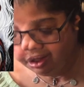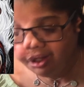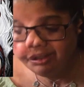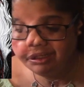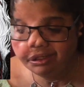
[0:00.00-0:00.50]

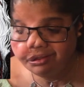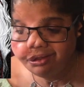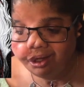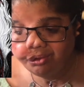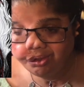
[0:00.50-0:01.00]
So this is
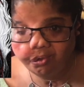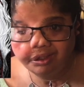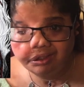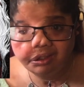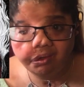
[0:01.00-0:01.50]
also a
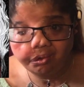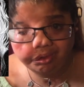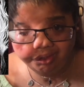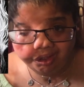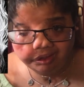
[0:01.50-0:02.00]
hero's
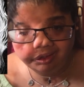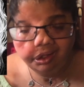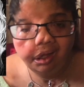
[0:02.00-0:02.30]
journey,